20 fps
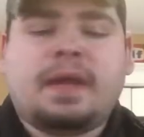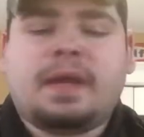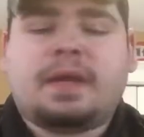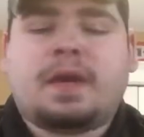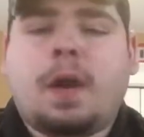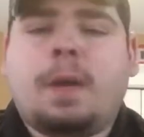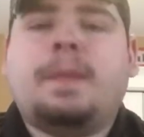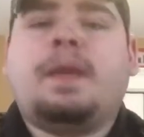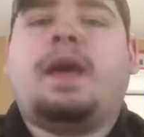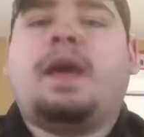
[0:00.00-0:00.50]
and
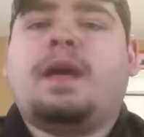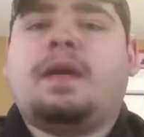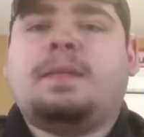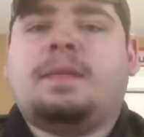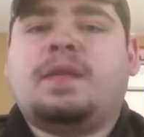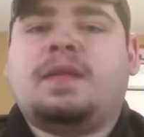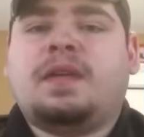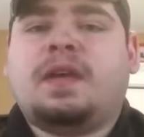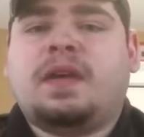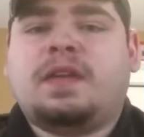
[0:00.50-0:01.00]
Copenhagen
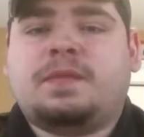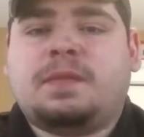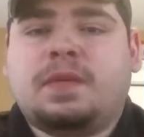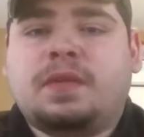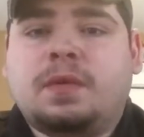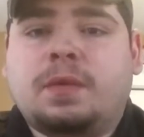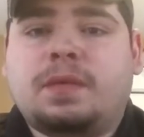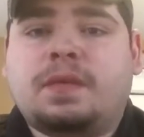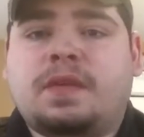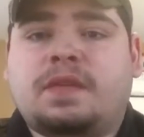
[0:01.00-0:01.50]
has been
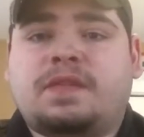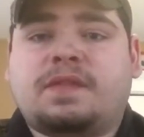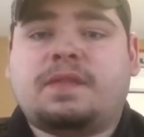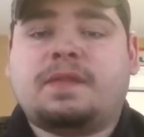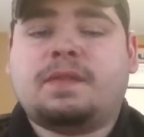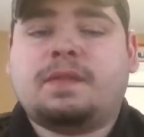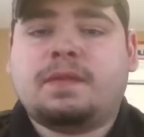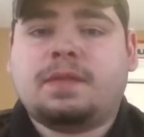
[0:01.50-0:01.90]
doing this